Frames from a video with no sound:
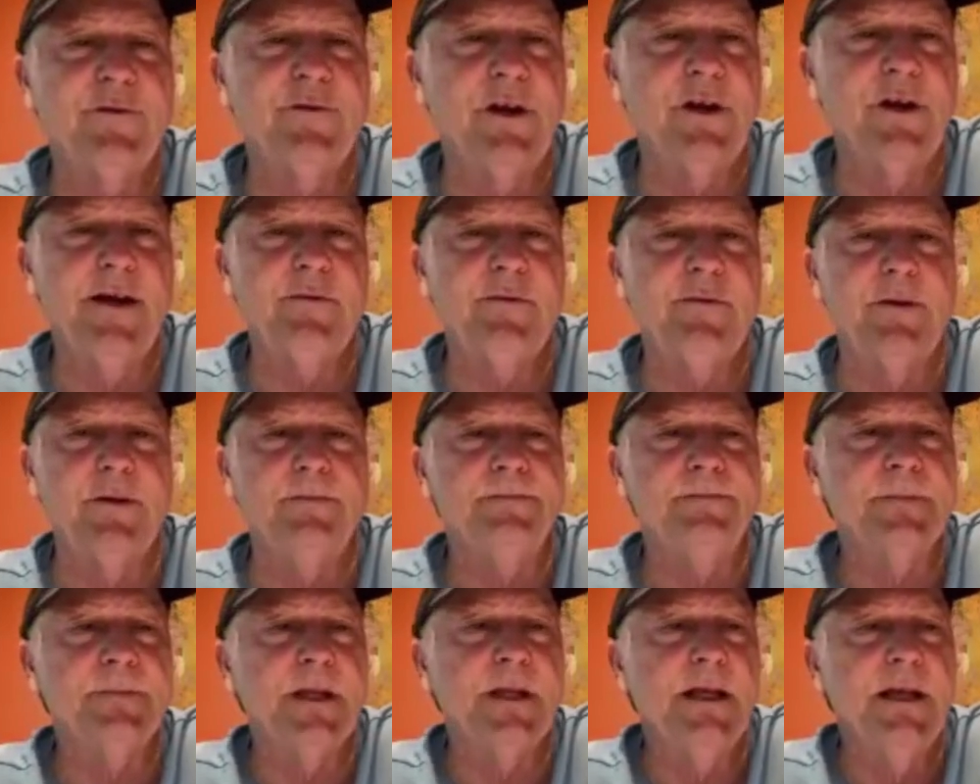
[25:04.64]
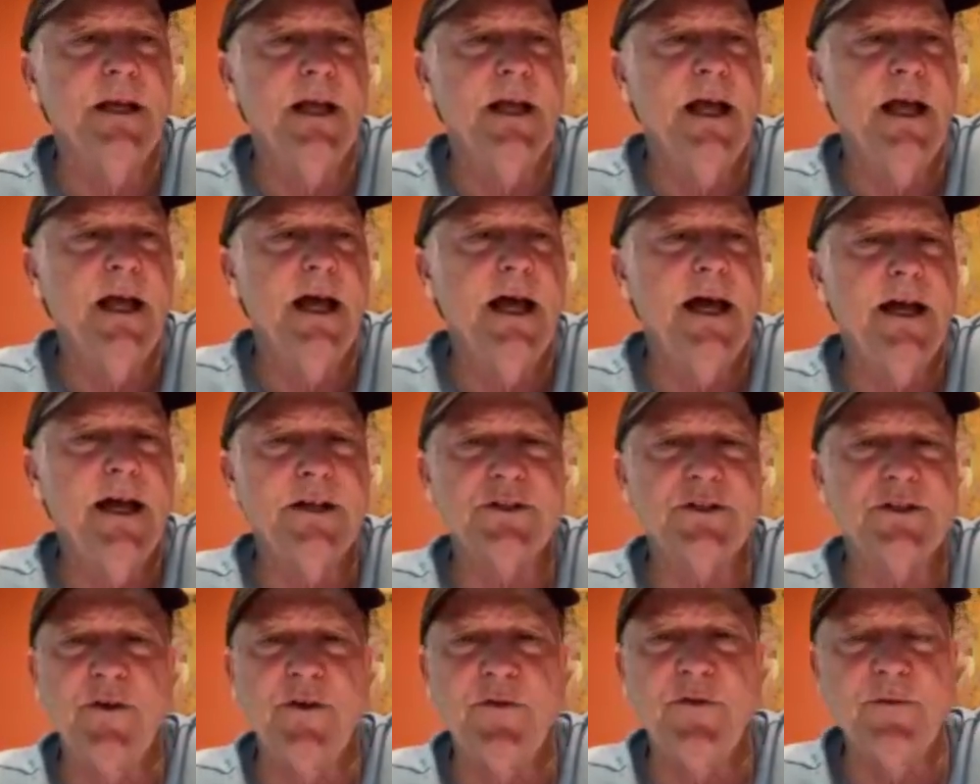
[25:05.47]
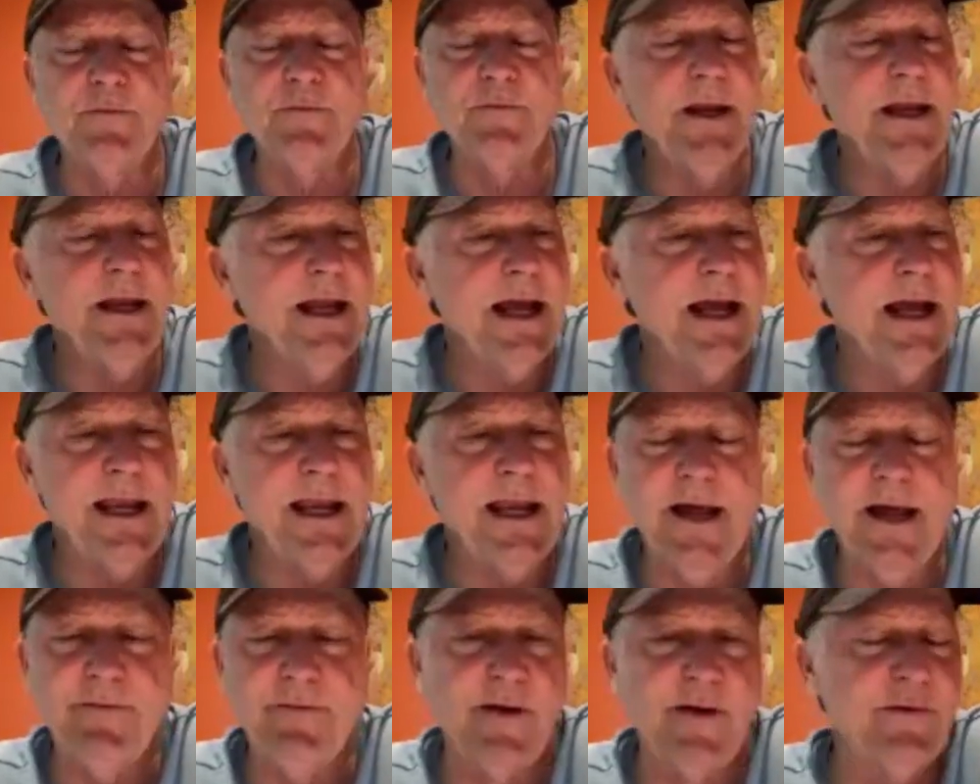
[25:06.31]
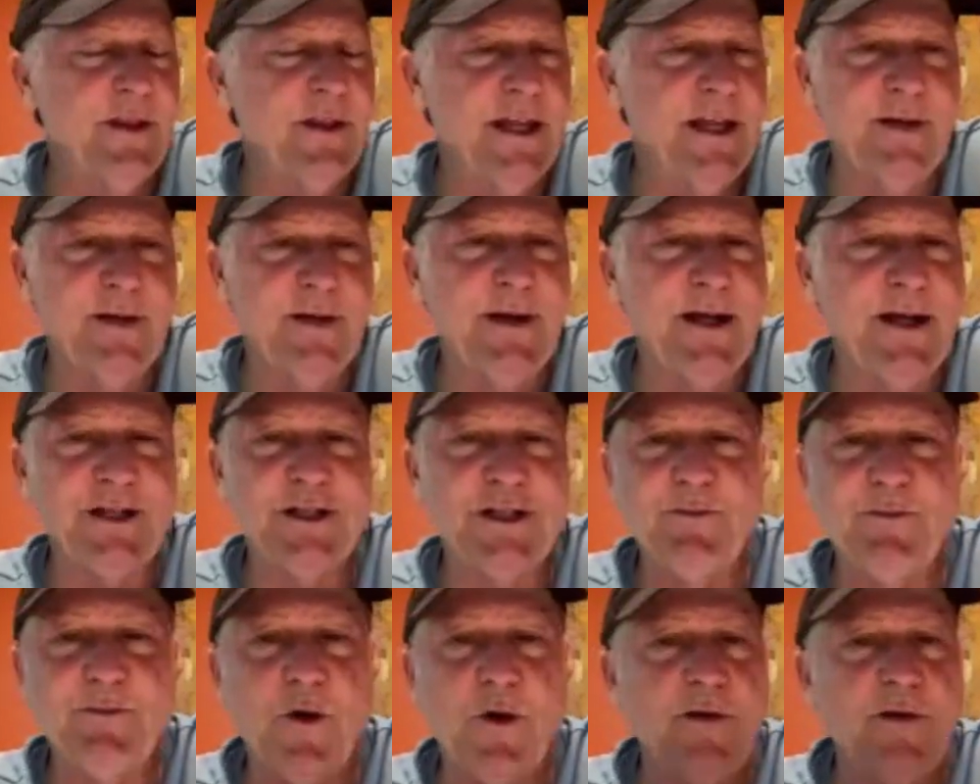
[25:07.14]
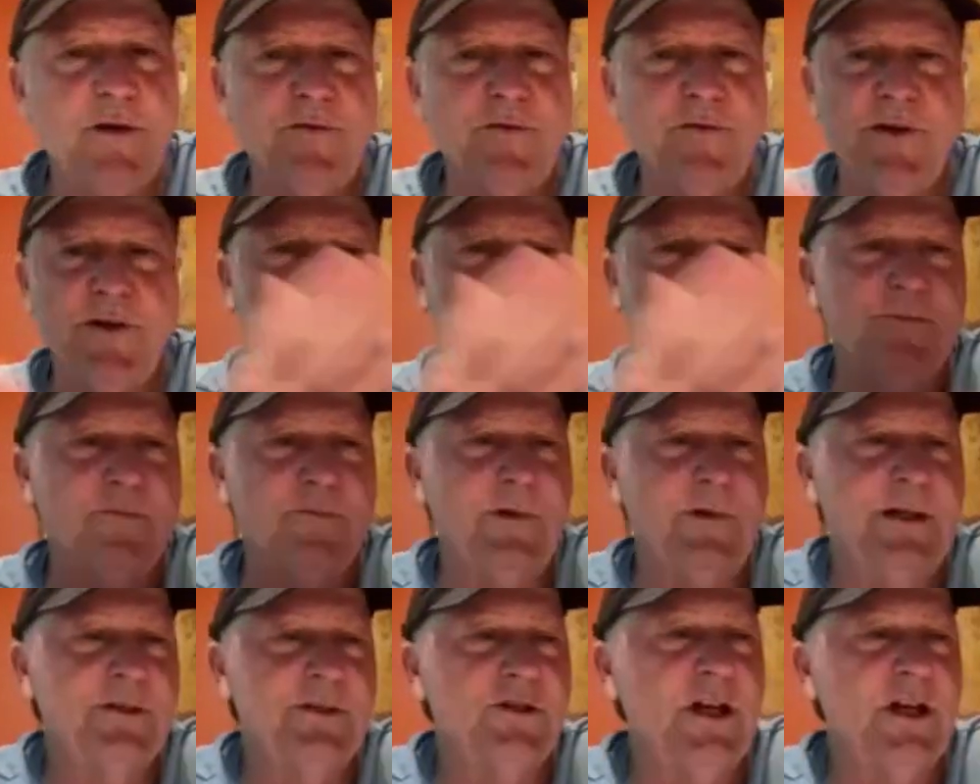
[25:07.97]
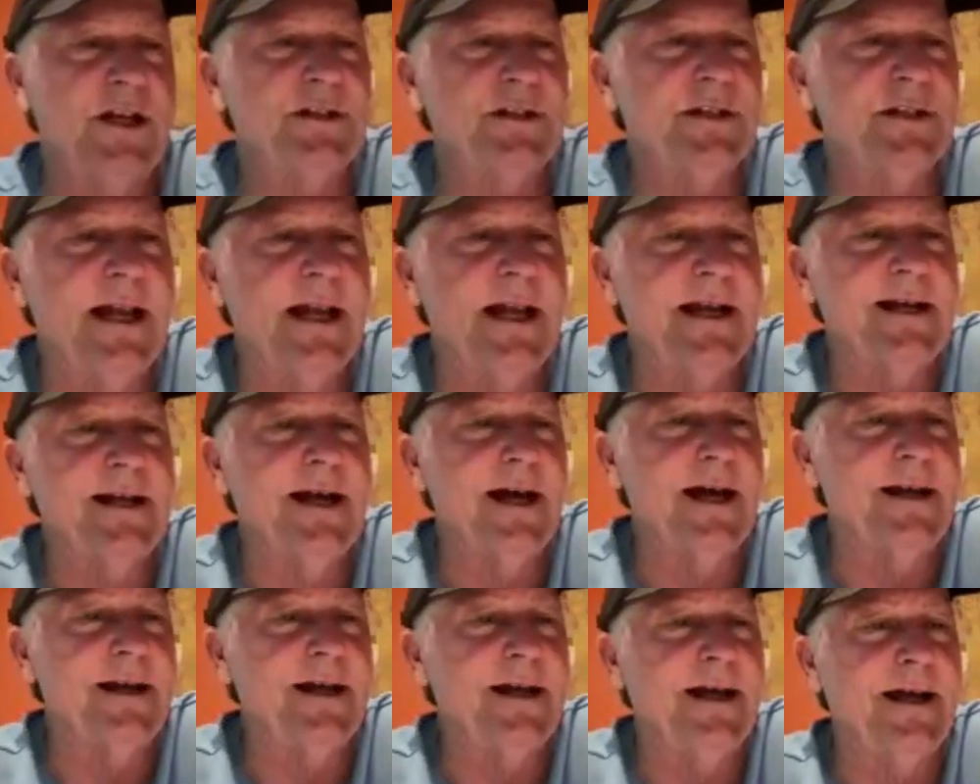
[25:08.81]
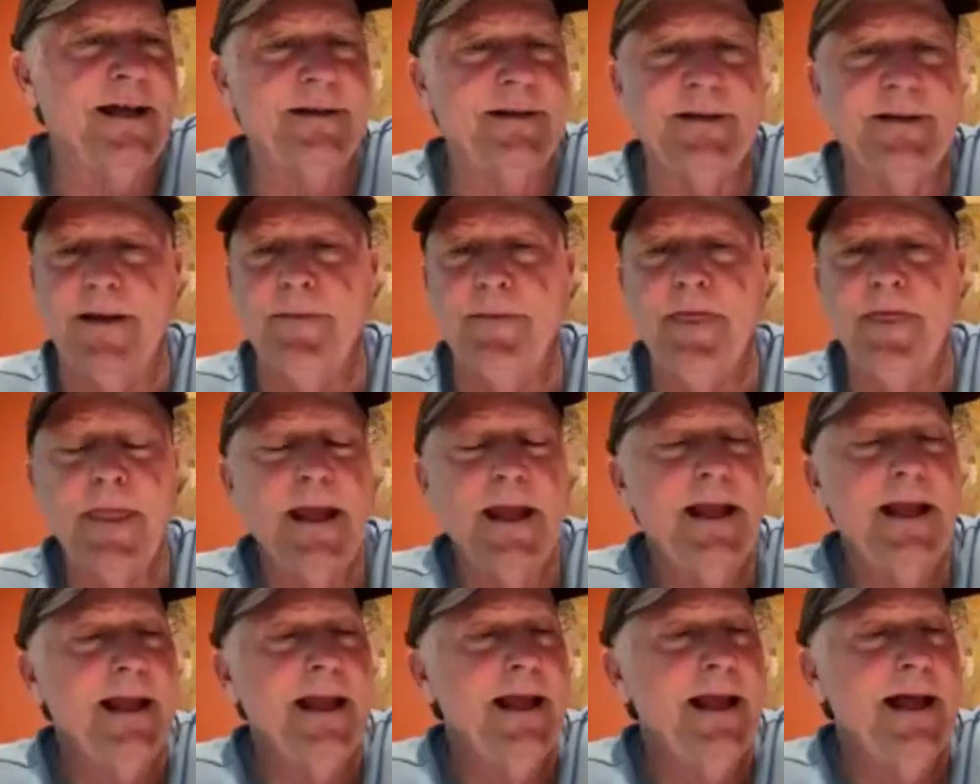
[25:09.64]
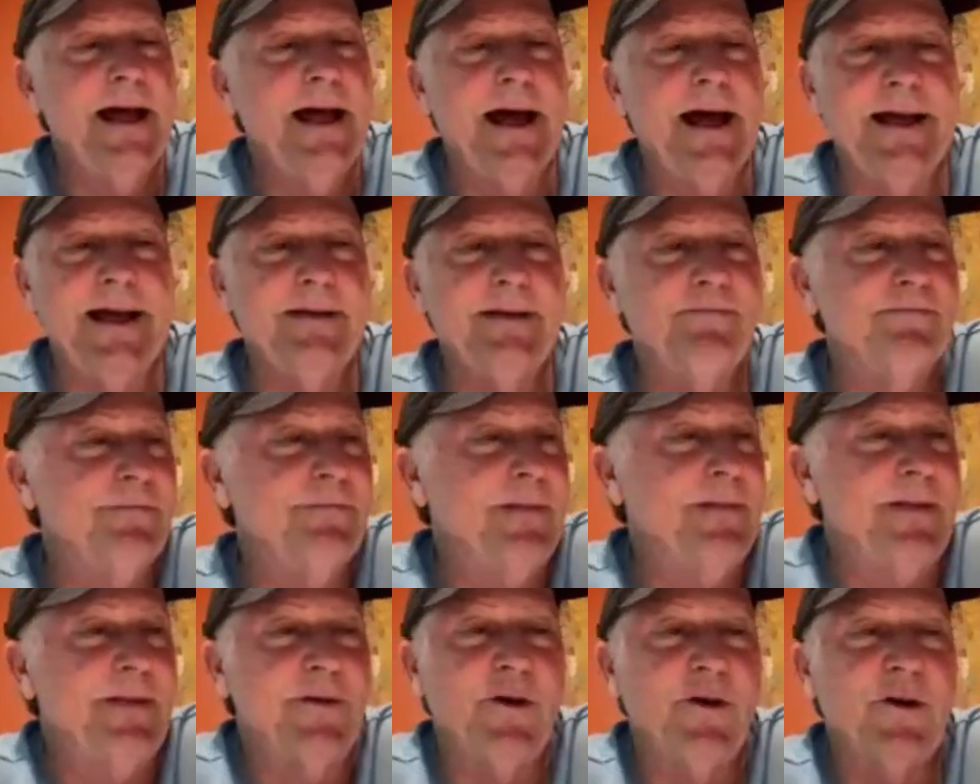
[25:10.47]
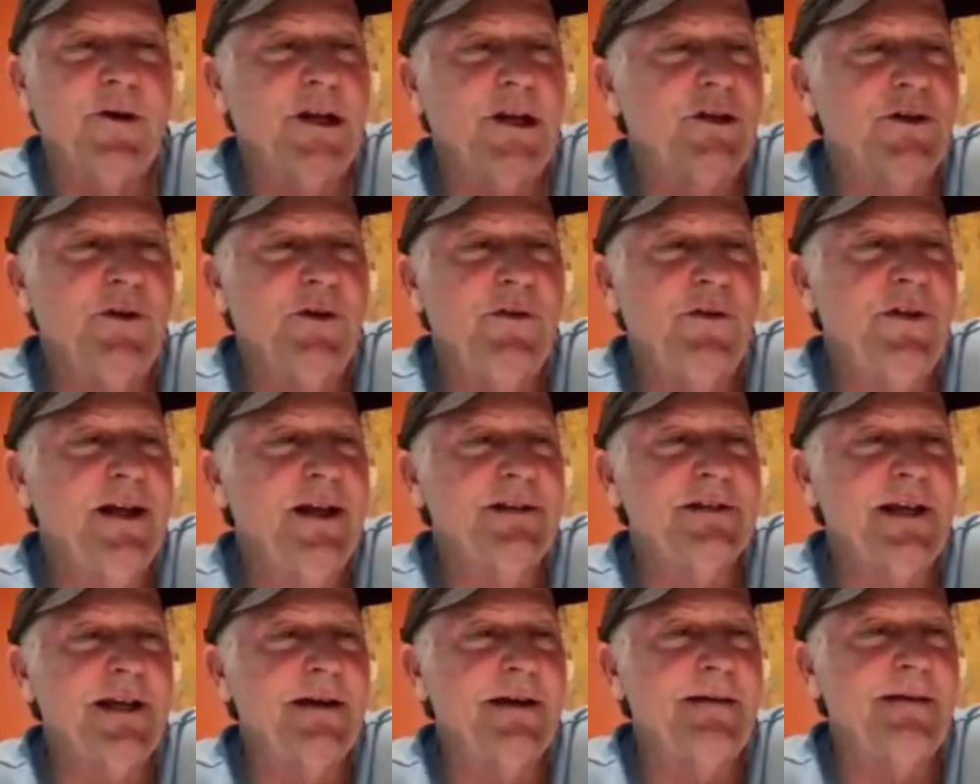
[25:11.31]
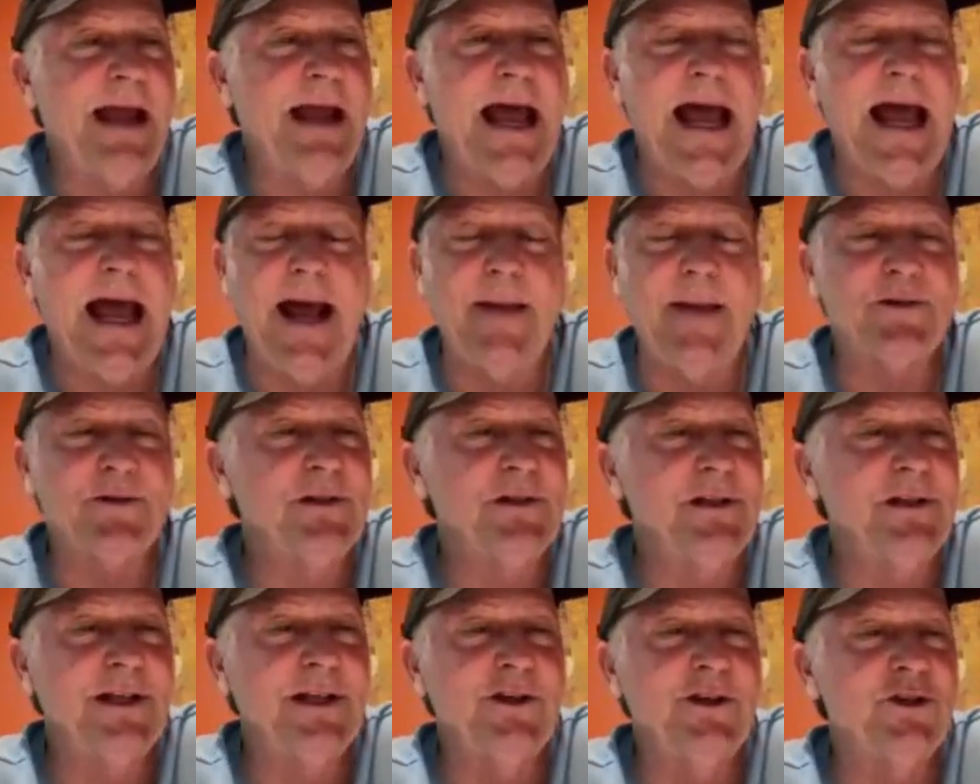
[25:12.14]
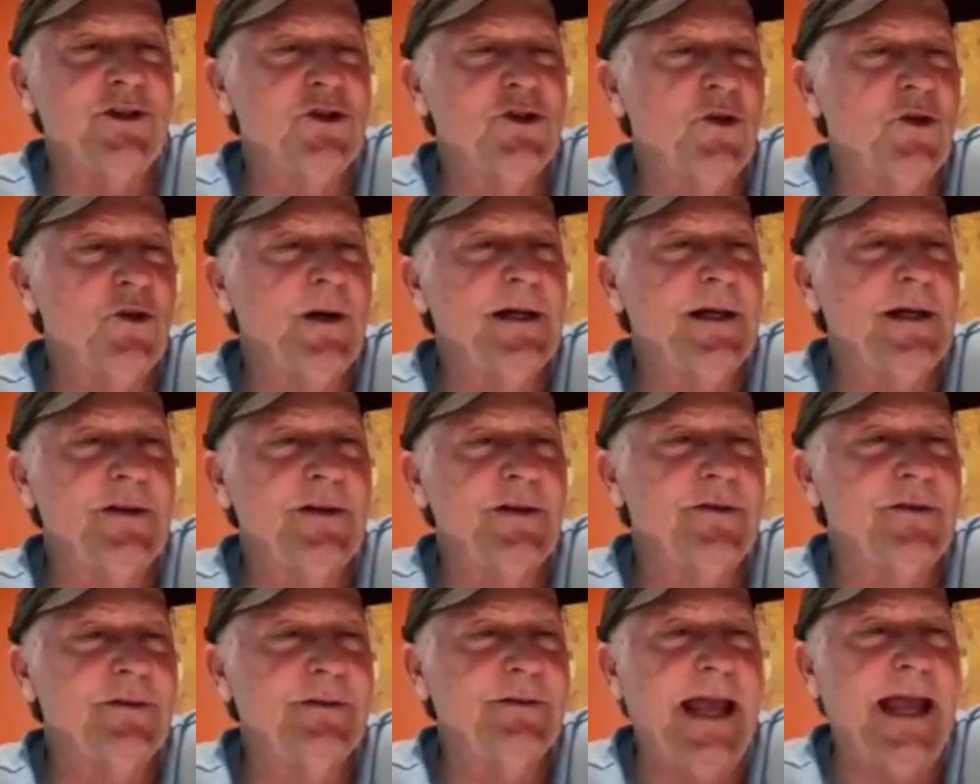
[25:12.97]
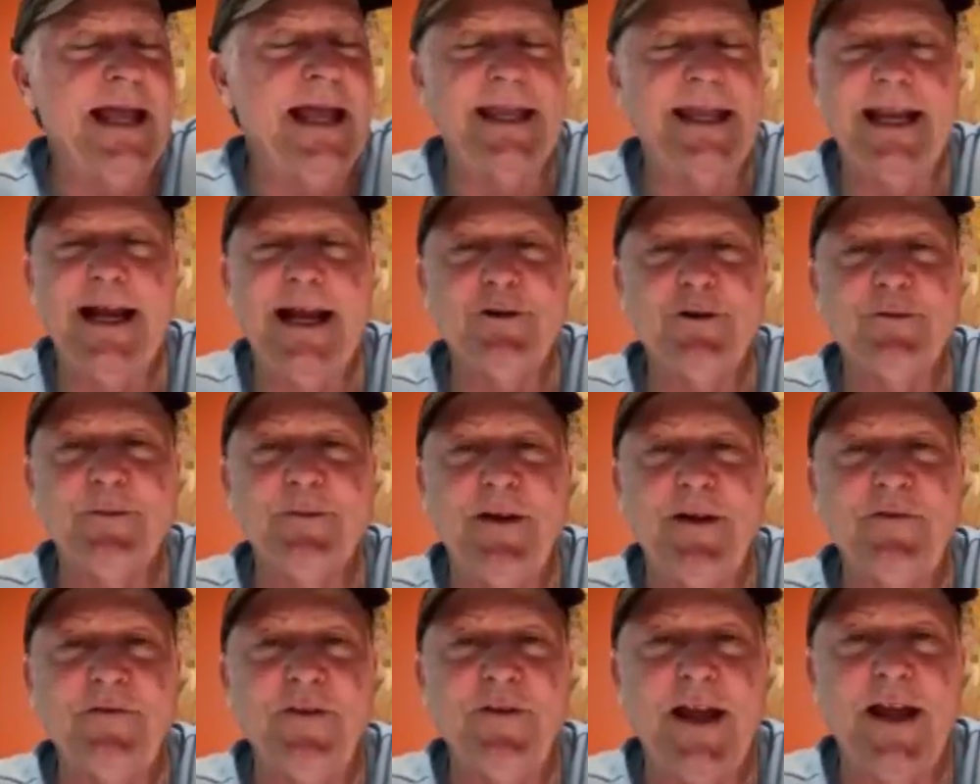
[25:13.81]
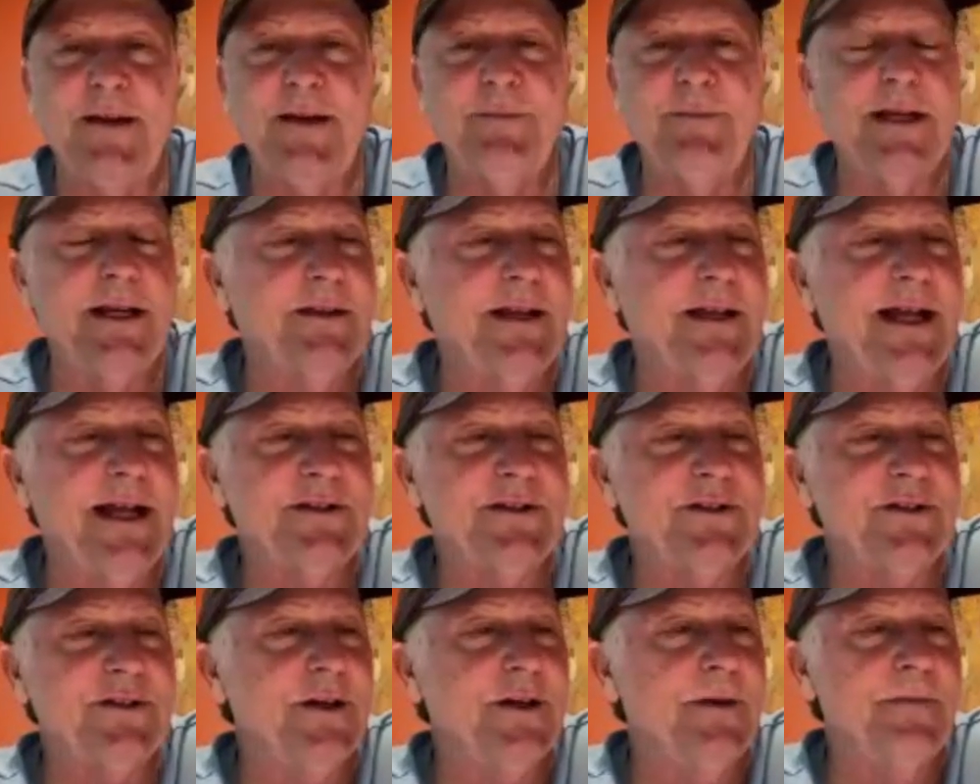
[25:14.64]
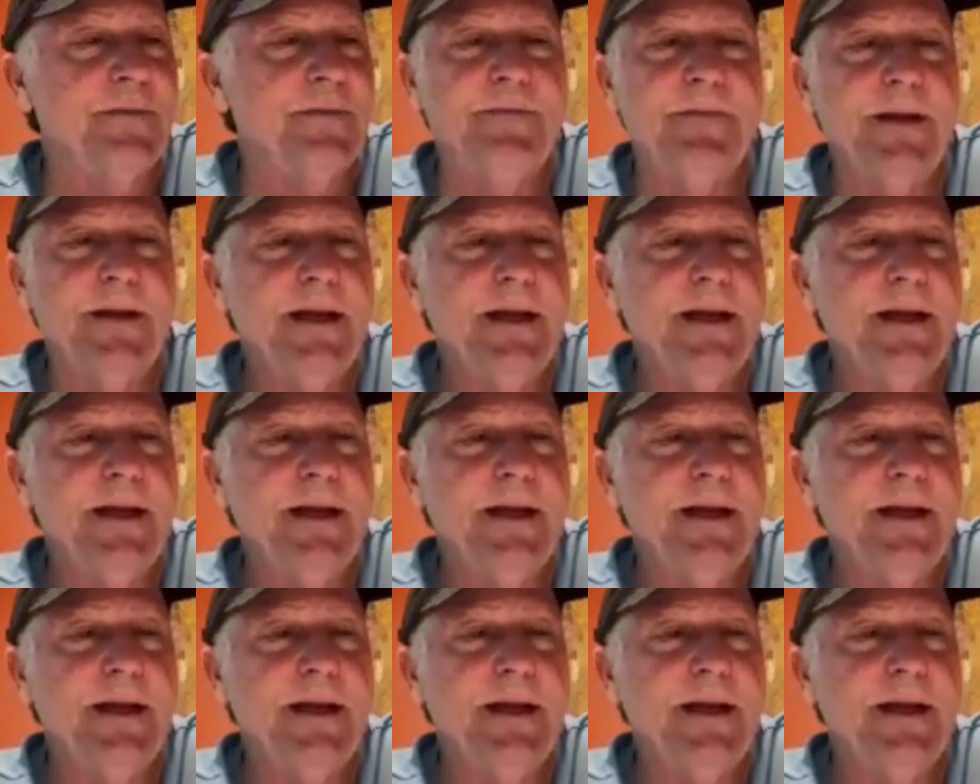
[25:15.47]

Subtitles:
different level. So for me, I love everything about sport. In fact, when Jason and I got on, there are only two things I absolutely enjoy other than hanging out with my family, and that's